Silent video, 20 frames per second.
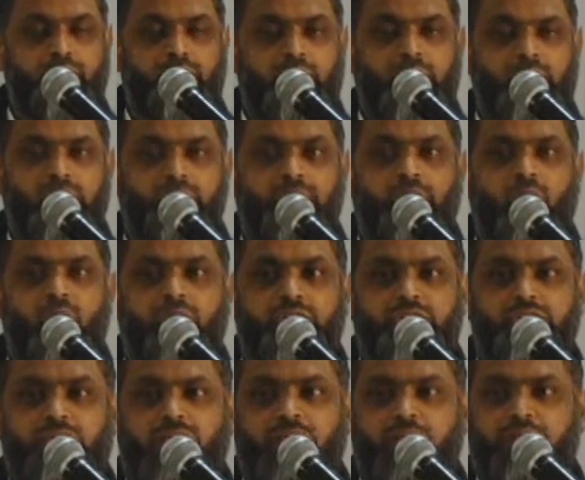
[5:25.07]
that's
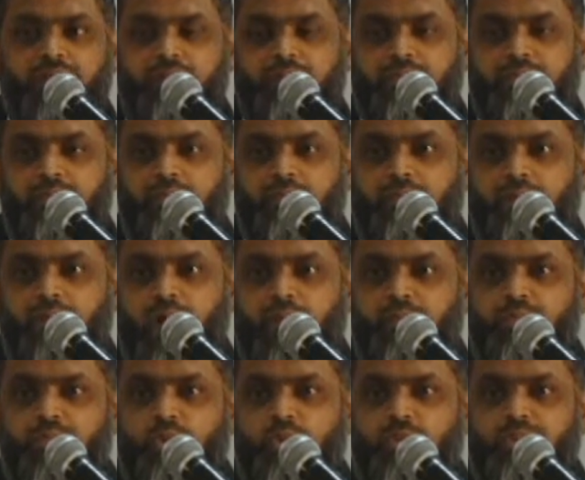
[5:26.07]
barged down
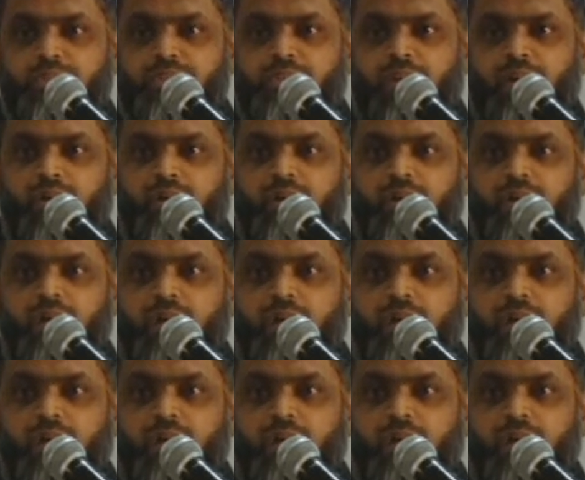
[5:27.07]
and broken down,